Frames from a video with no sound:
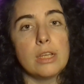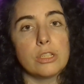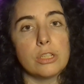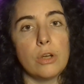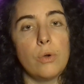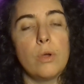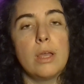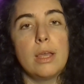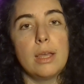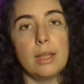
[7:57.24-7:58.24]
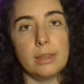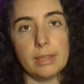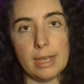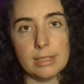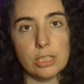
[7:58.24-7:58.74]
So
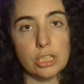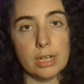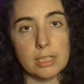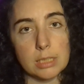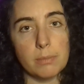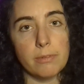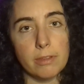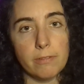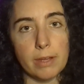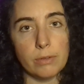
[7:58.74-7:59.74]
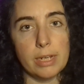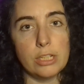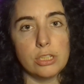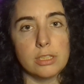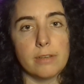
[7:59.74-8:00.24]
let's share some of the
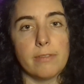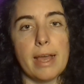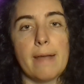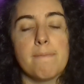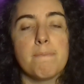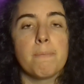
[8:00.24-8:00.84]
foundations of that.